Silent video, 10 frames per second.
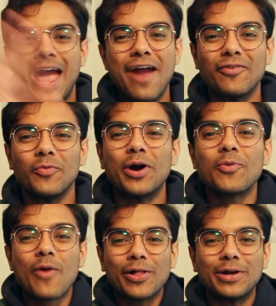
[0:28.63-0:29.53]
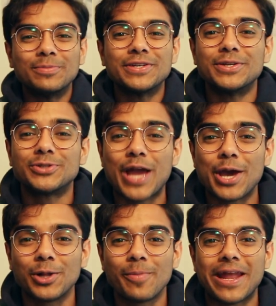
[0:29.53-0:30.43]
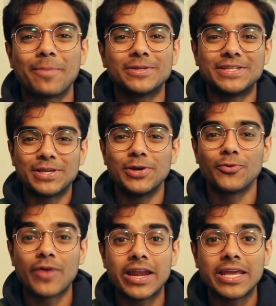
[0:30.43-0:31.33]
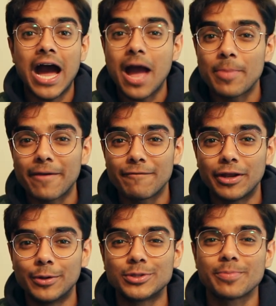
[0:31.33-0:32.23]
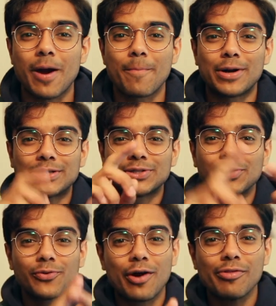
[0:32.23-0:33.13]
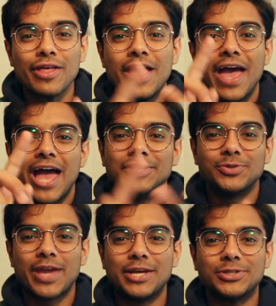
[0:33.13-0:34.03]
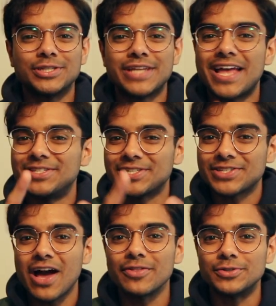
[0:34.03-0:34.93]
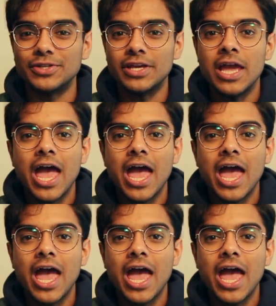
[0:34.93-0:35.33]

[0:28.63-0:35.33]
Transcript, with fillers: Hey everyone, welcome to the channel. My name is Nikhil Reddy. I make videos about personal growth, education, and technology.